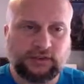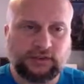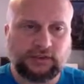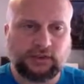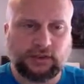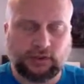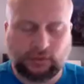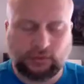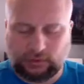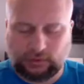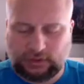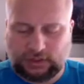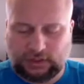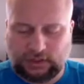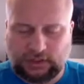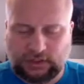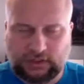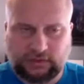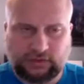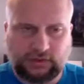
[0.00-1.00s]
So
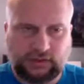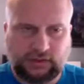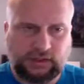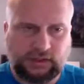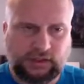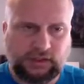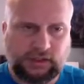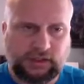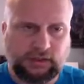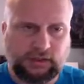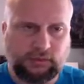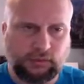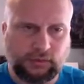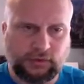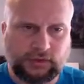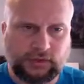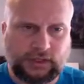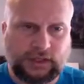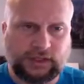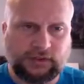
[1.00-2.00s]
lst
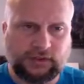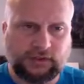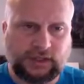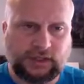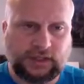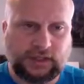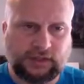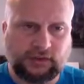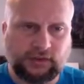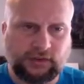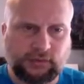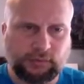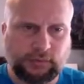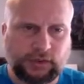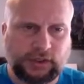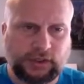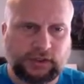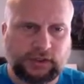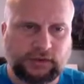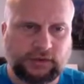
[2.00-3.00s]
equals
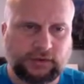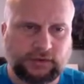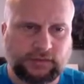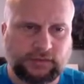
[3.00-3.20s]
s.split